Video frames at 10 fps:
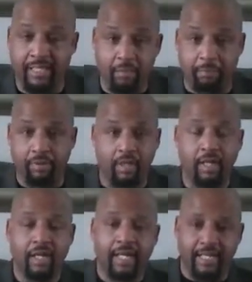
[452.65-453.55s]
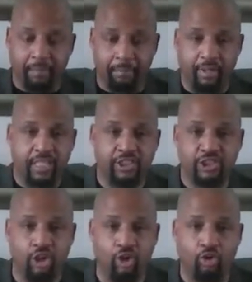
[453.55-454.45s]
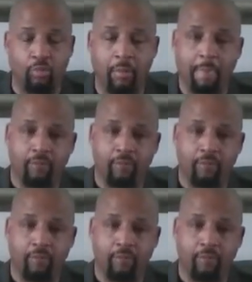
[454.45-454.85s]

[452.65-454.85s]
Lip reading: In the book of Job,